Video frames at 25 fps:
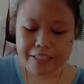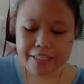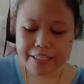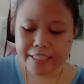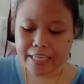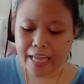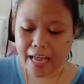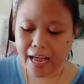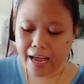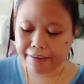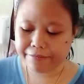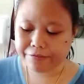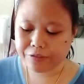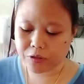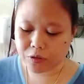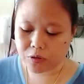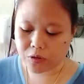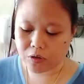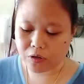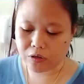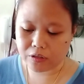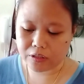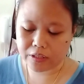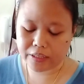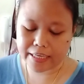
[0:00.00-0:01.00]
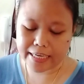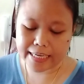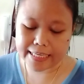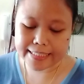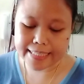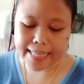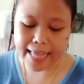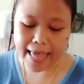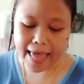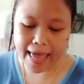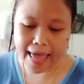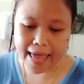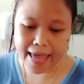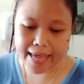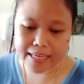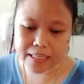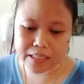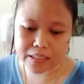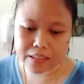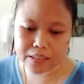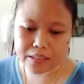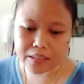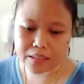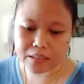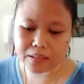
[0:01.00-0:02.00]
Have to cook this,
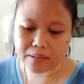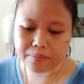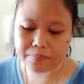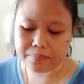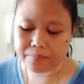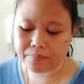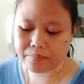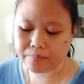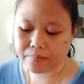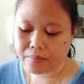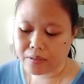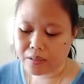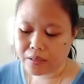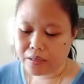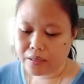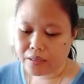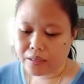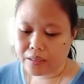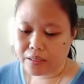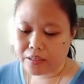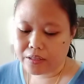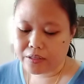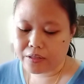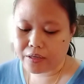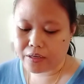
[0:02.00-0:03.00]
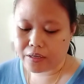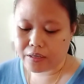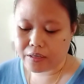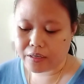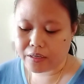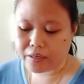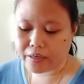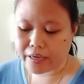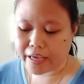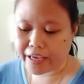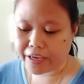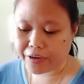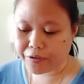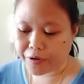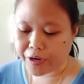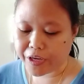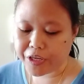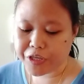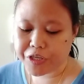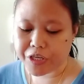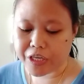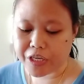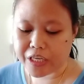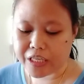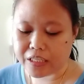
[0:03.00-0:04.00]
and the
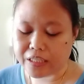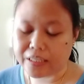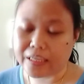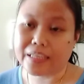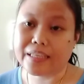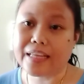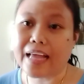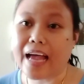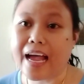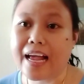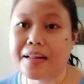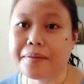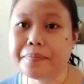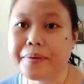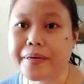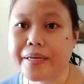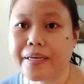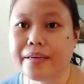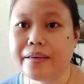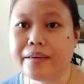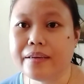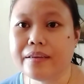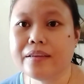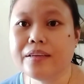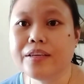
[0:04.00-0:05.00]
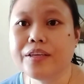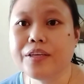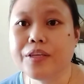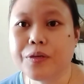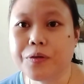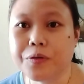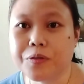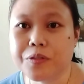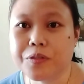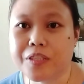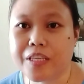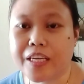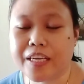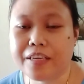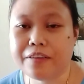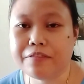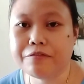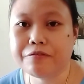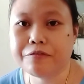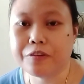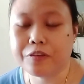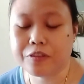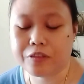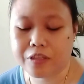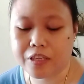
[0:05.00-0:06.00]
ingredients that I'll be using
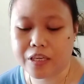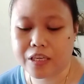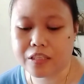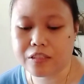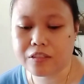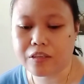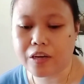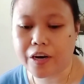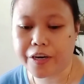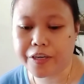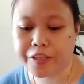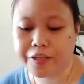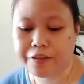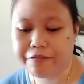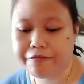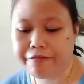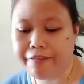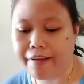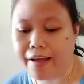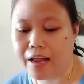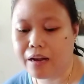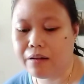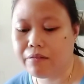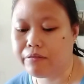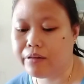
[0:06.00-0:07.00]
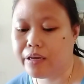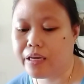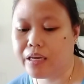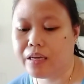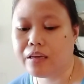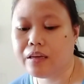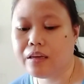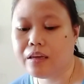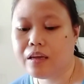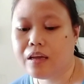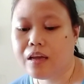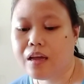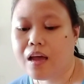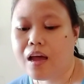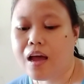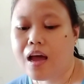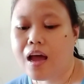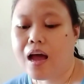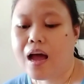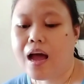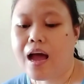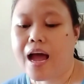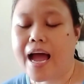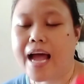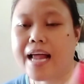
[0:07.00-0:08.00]
for this are the following.
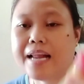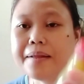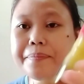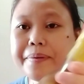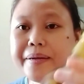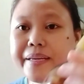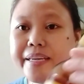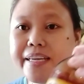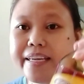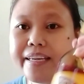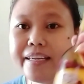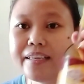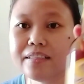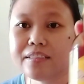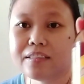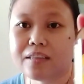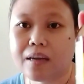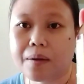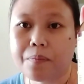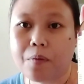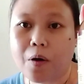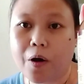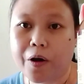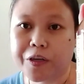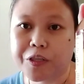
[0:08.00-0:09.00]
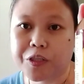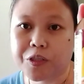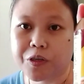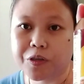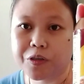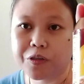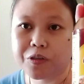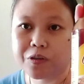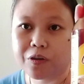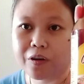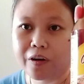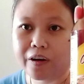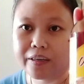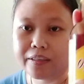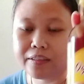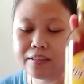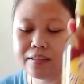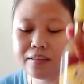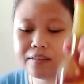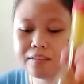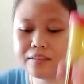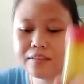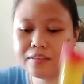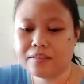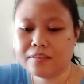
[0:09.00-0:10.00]
I'll be needing some oyster
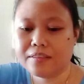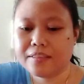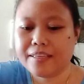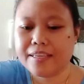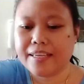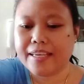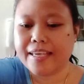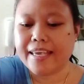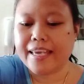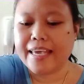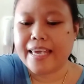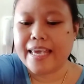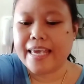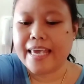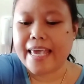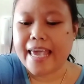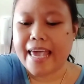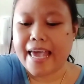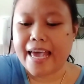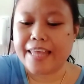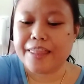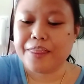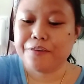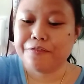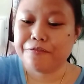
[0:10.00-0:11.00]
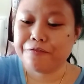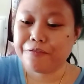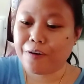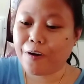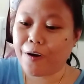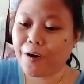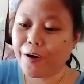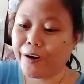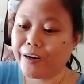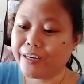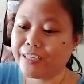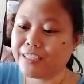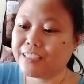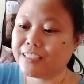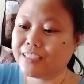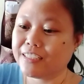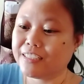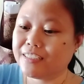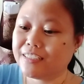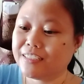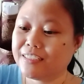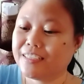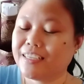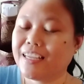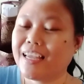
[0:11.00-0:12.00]
sauce, and of course
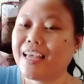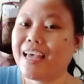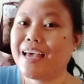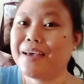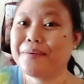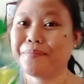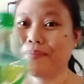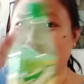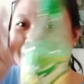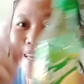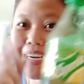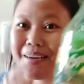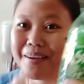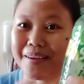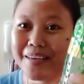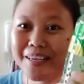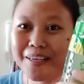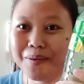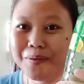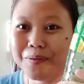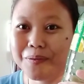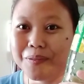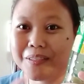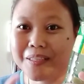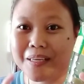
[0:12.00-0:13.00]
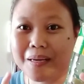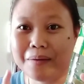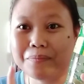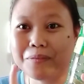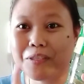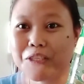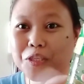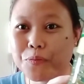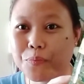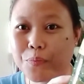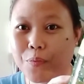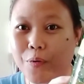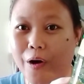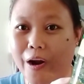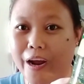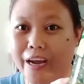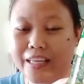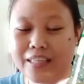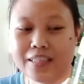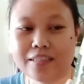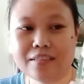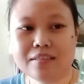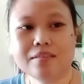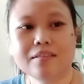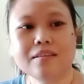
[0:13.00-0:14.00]
I'm gonna use some
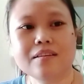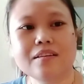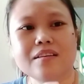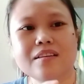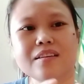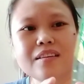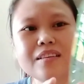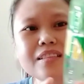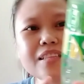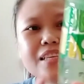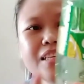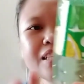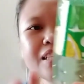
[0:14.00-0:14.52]
Sprite. This